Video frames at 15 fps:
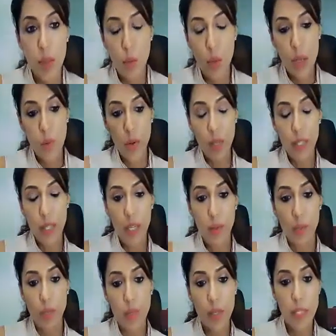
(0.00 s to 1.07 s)
we would
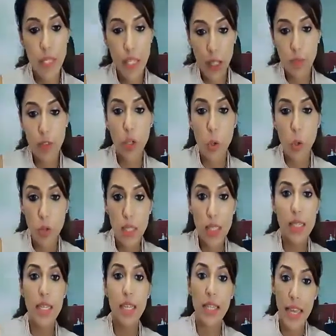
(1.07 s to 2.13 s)
serve the
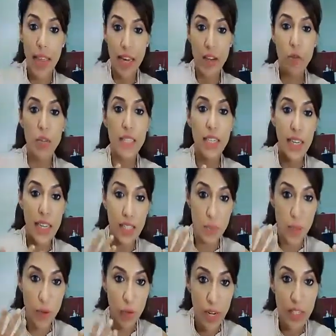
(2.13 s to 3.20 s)
notice at the address that has
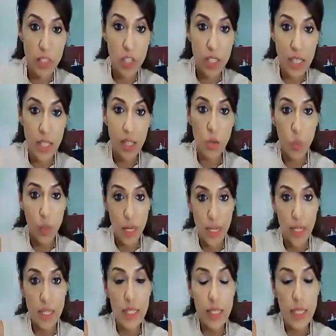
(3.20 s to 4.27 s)
been registered with
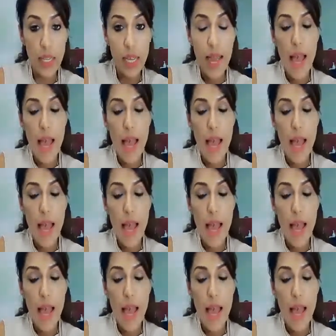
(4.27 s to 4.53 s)
us,